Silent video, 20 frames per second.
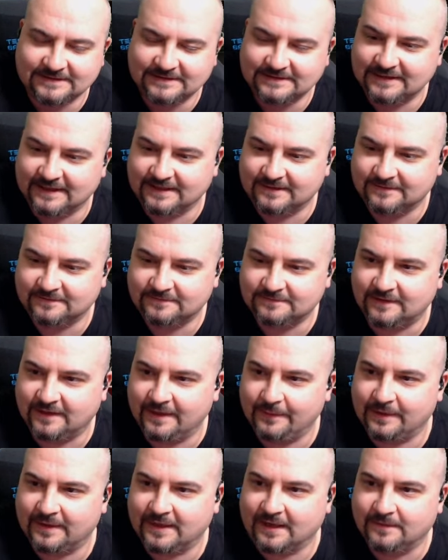Yeah. All right, here
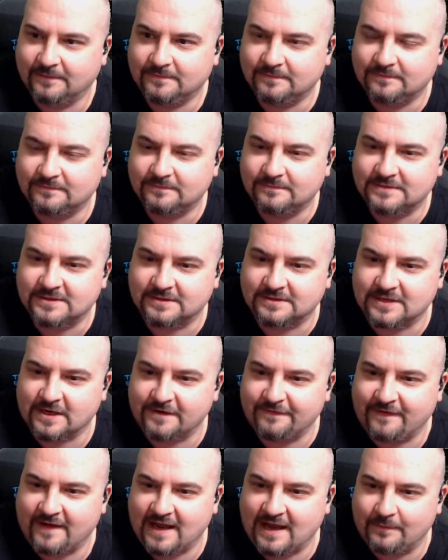we go. So, so
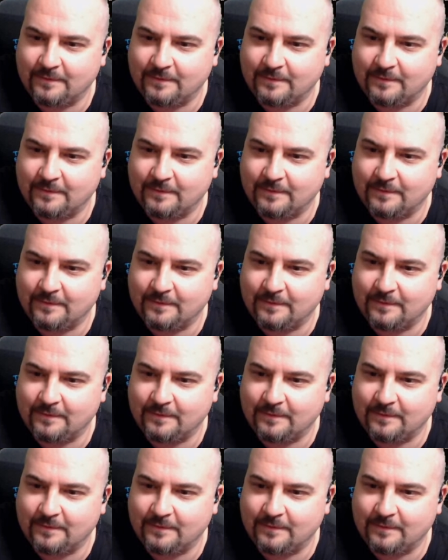far,